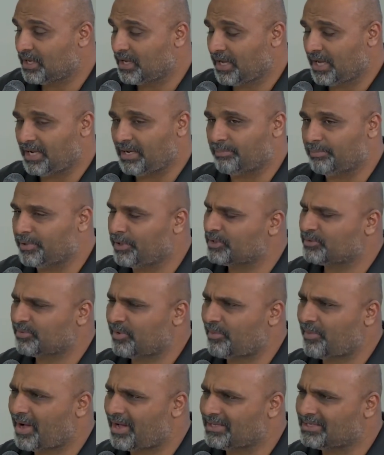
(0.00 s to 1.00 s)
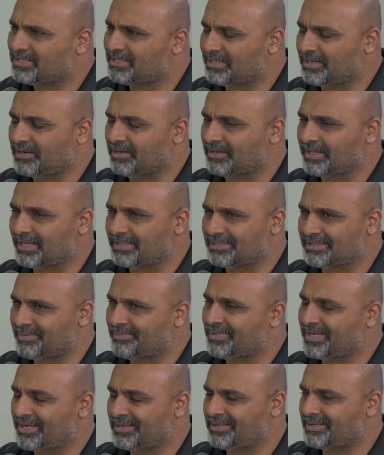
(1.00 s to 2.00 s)
And it blows my mind still that
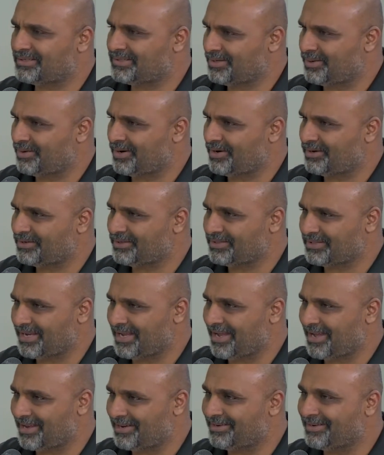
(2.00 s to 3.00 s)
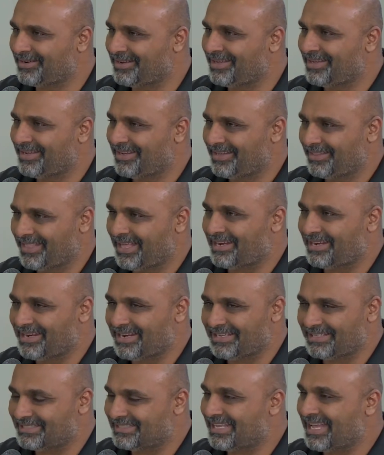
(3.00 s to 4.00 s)
some dentists don't understand that an
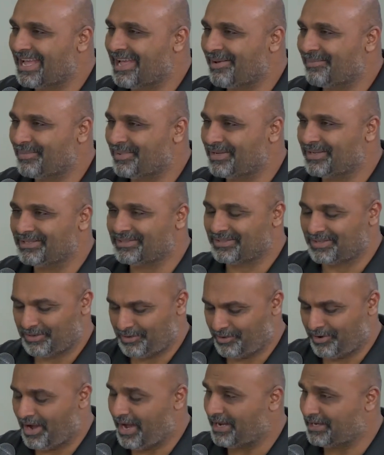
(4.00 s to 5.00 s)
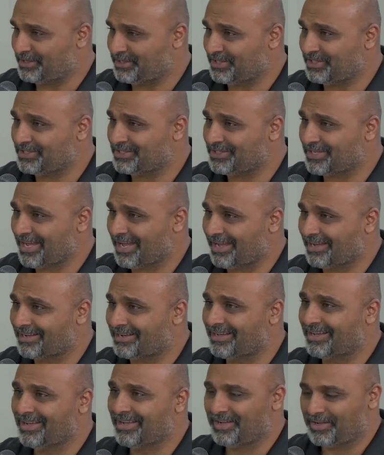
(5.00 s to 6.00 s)
exam is your hygiene check,